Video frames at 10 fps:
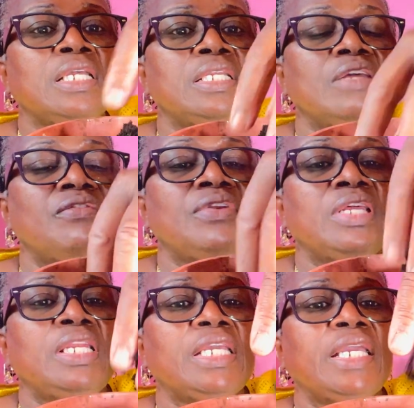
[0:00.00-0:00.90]

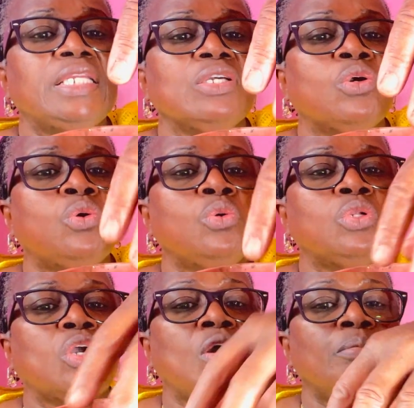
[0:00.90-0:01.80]
definitely get a good
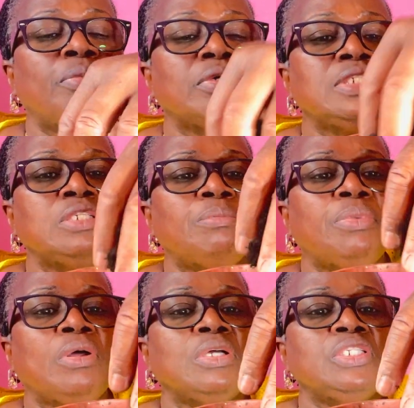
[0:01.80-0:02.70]
compost to
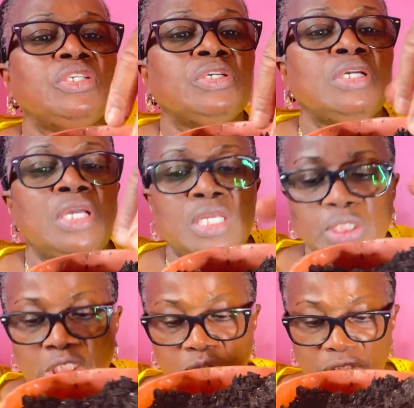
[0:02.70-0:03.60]
plant your
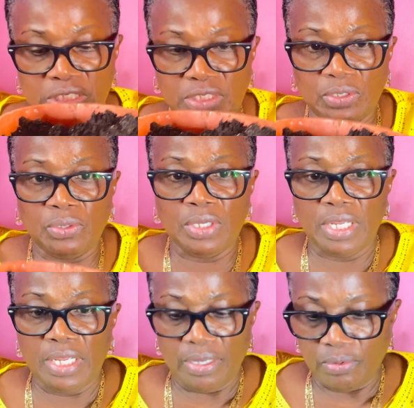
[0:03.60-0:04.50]
chayote. So
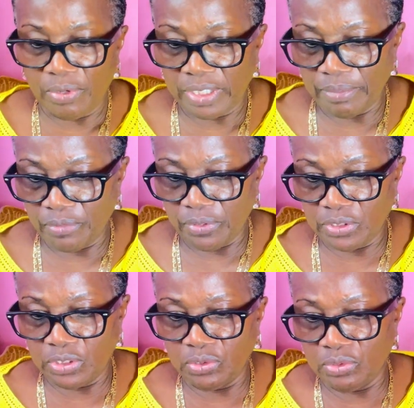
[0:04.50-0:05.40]
what I'm going
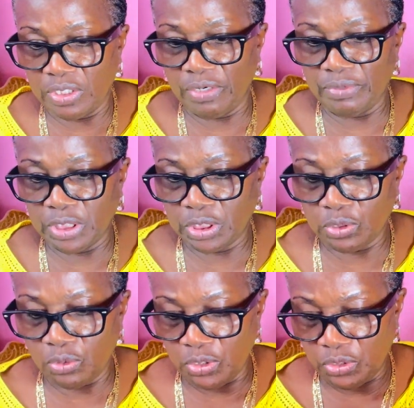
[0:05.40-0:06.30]
to do now is show
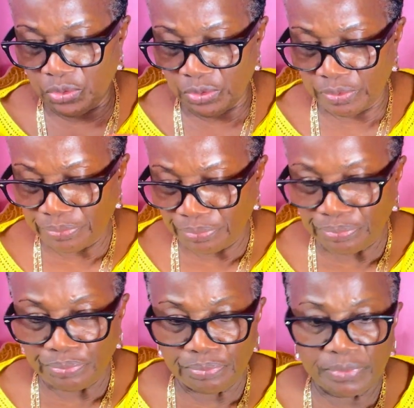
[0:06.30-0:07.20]
you,
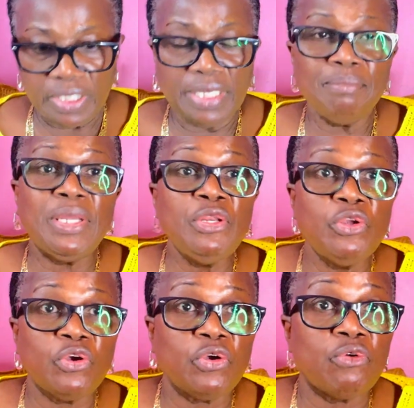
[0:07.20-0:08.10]
and
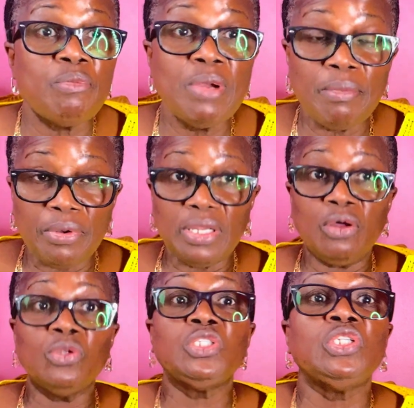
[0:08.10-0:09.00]
manure. Remember
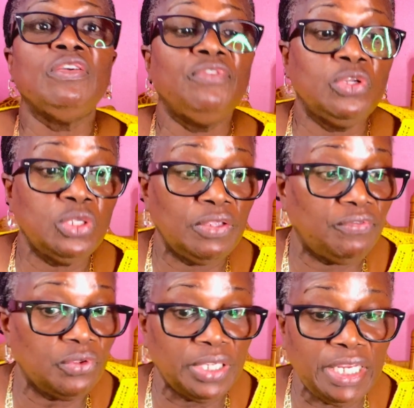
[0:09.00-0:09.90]
also, if
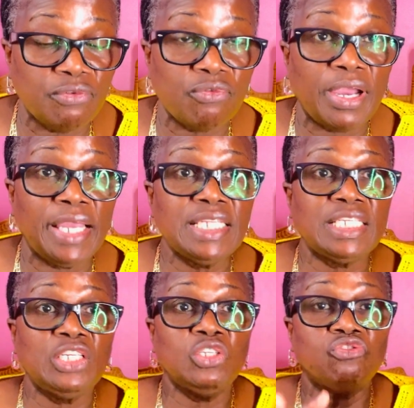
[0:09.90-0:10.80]
you eat rice
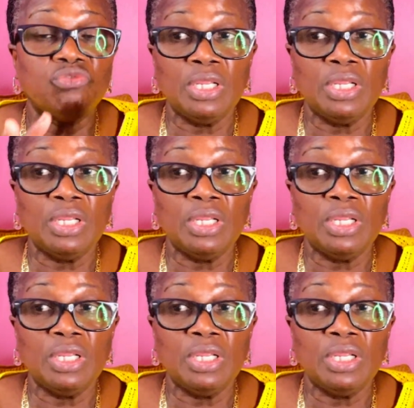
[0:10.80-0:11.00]
and